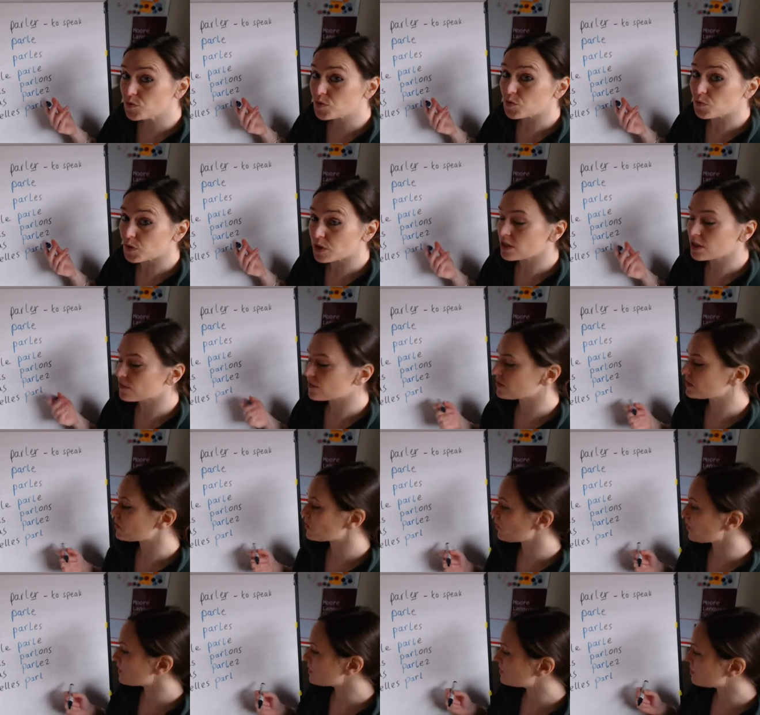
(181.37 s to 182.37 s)
speak if it's a
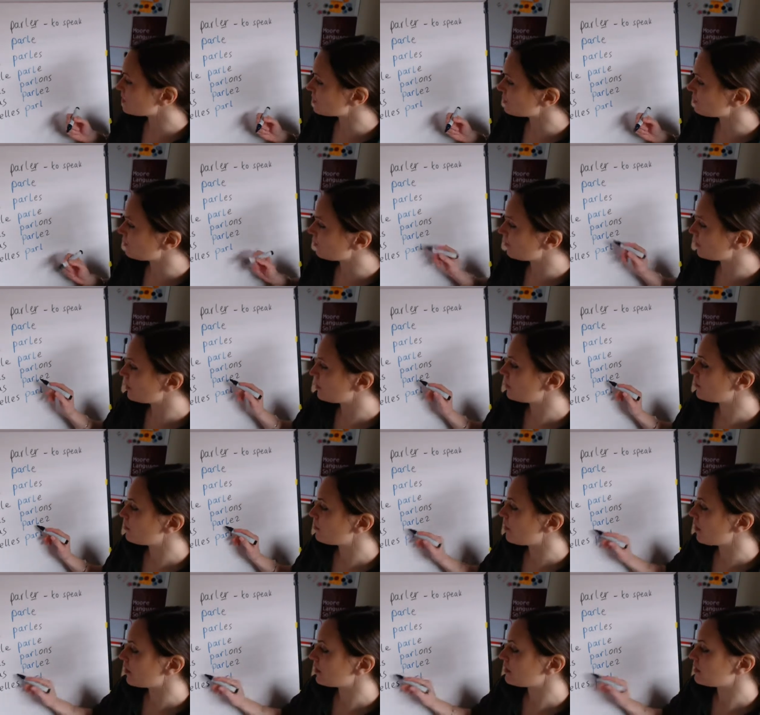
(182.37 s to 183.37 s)
question.
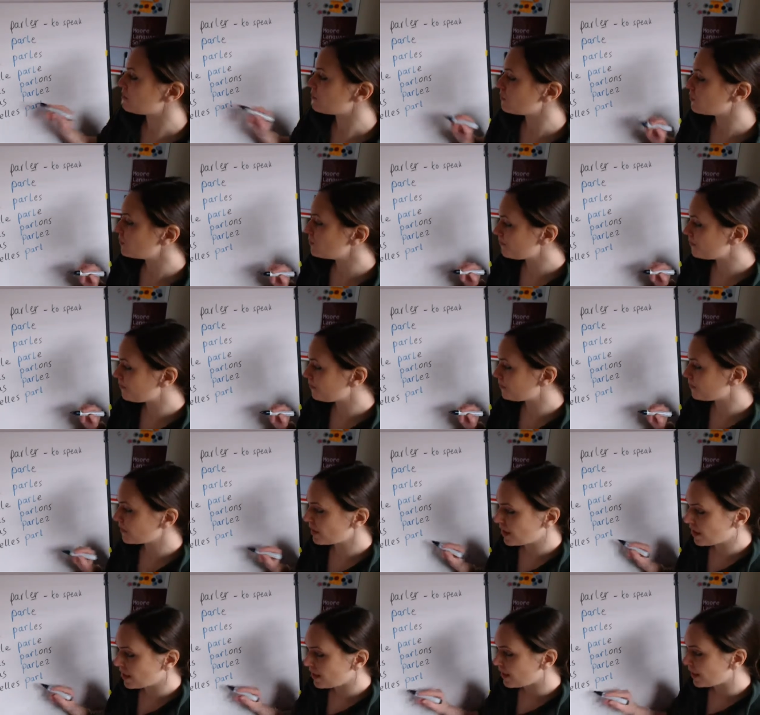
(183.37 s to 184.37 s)
Parlez-vous.
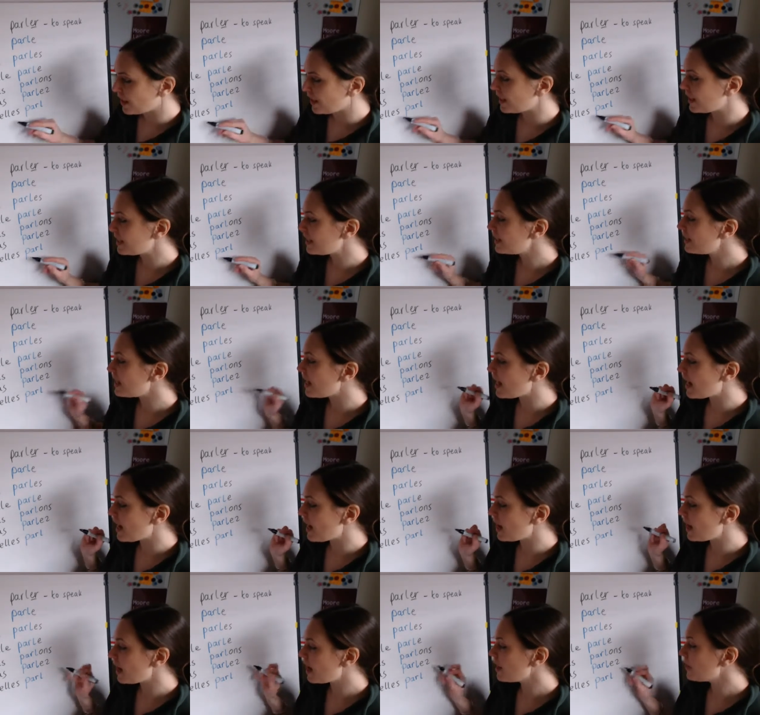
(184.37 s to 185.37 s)
Il,
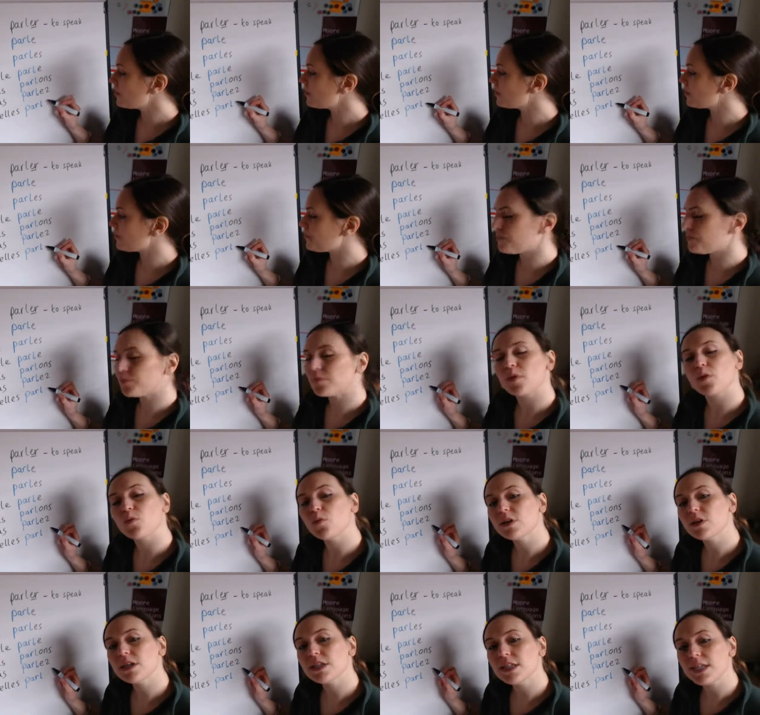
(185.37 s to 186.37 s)
elle.
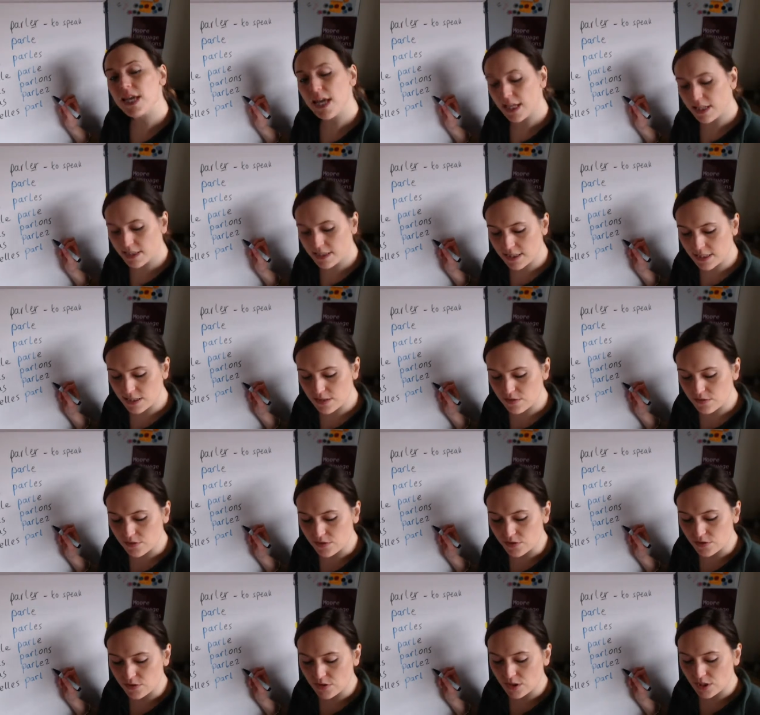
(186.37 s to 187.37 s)
What are the endings
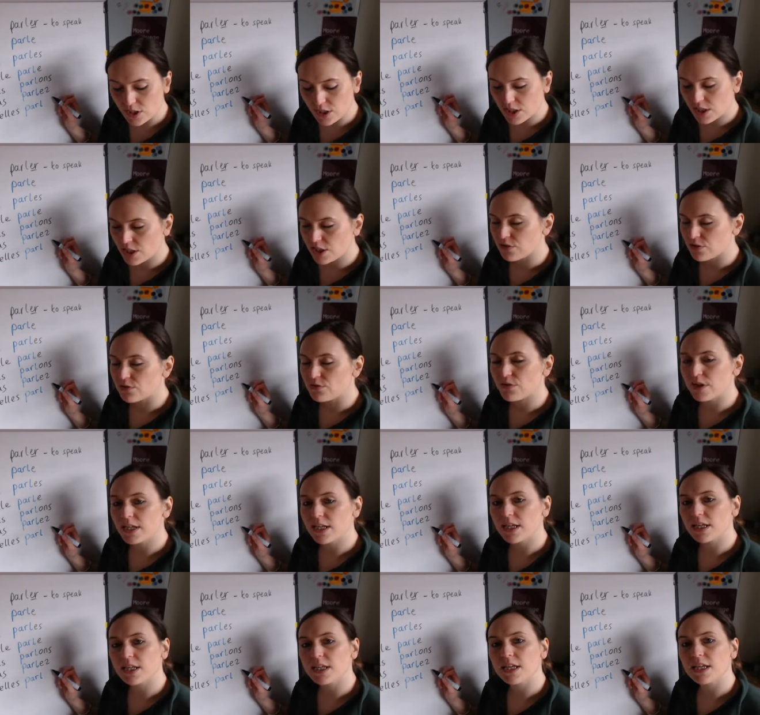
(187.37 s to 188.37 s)
for
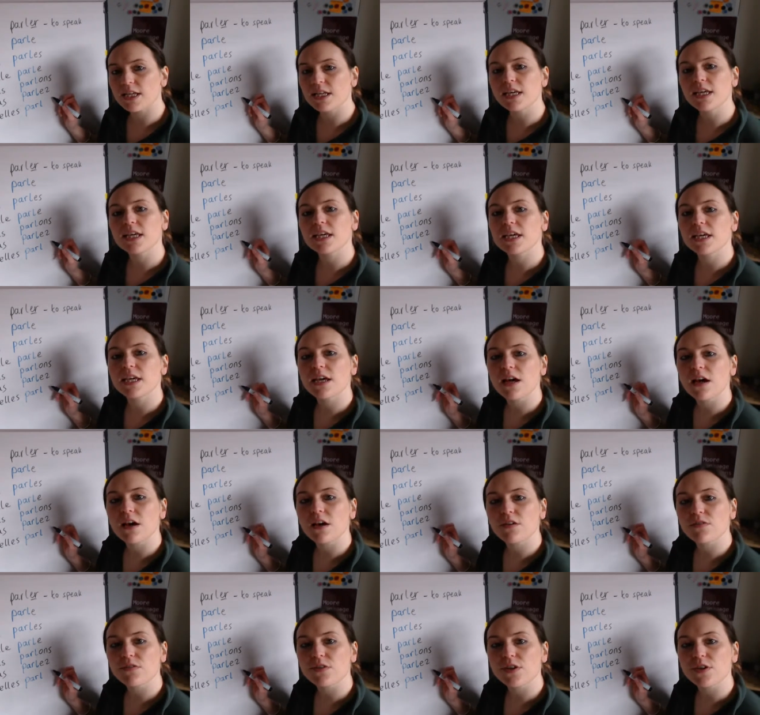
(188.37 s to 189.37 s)
regular E
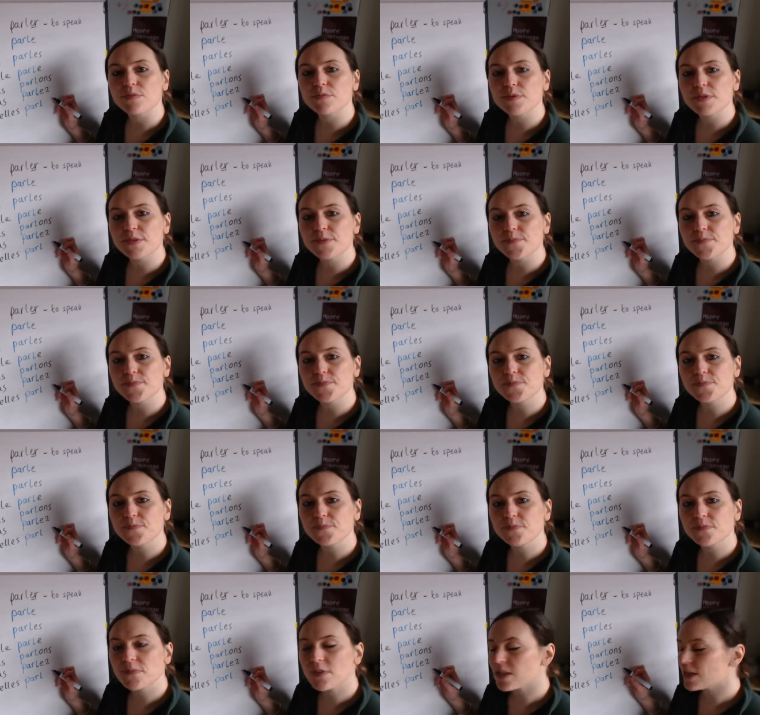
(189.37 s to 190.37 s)
R verbs?
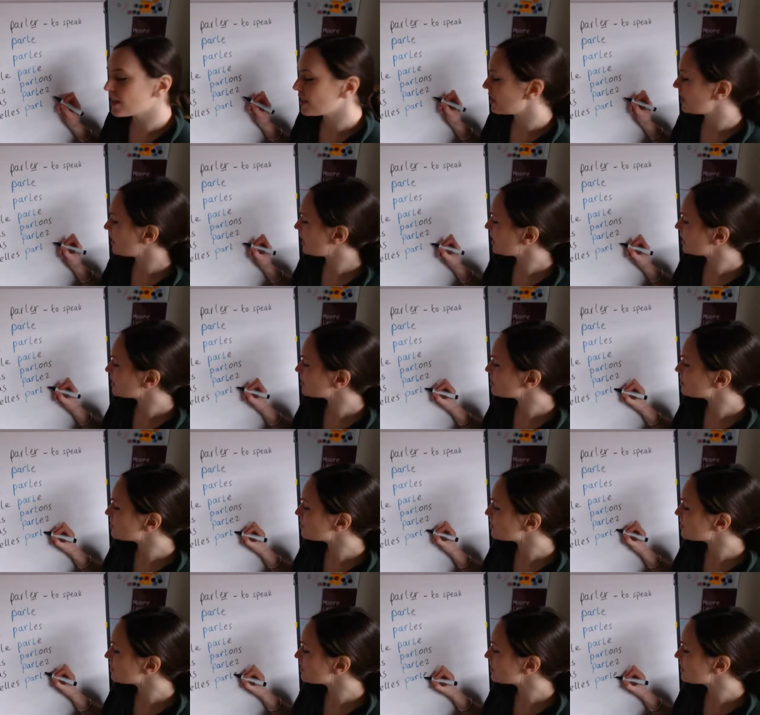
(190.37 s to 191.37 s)
It's
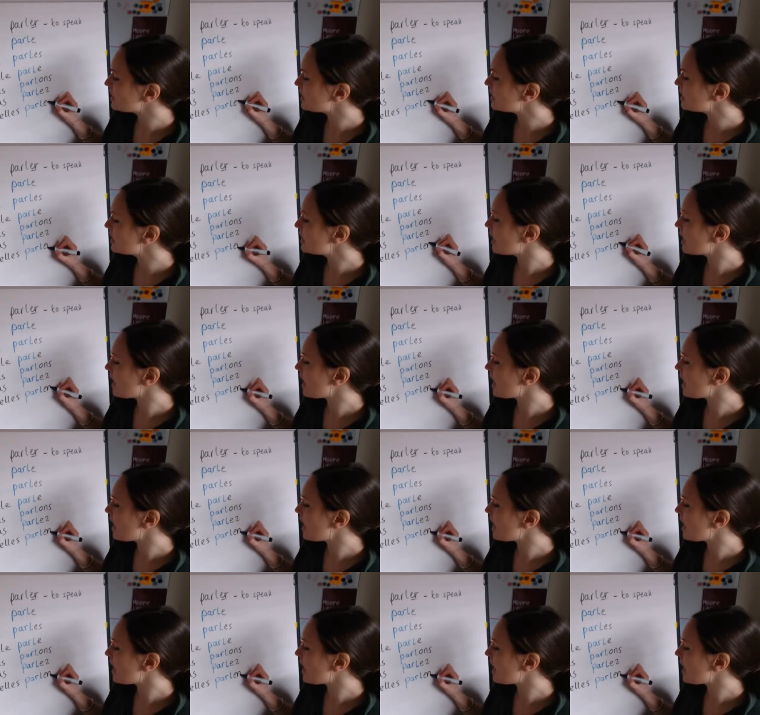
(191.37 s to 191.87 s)
just E